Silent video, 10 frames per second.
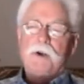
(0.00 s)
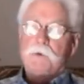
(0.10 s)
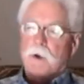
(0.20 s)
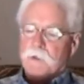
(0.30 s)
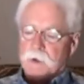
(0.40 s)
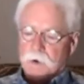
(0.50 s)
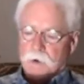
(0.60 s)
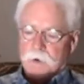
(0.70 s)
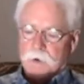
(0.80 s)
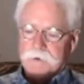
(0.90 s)
Oh, here's what
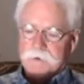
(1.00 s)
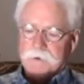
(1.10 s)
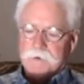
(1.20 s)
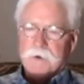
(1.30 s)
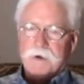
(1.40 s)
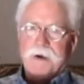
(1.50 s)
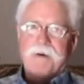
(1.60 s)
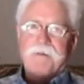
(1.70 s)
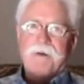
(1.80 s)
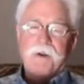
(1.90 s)
they called it.
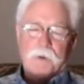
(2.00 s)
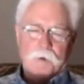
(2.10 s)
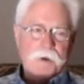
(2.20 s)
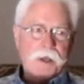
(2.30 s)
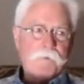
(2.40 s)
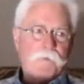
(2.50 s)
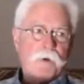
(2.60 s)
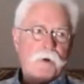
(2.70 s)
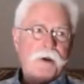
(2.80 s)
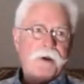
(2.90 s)
Another
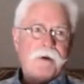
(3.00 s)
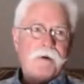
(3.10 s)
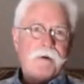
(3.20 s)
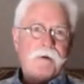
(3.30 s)
name for